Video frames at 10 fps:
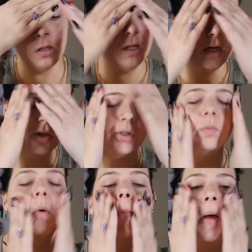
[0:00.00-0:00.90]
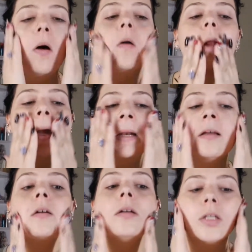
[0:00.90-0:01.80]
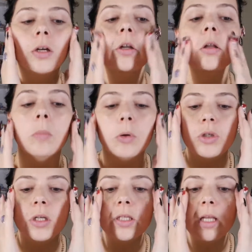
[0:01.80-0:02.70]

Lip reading: Then I just rub it all in, circular motions,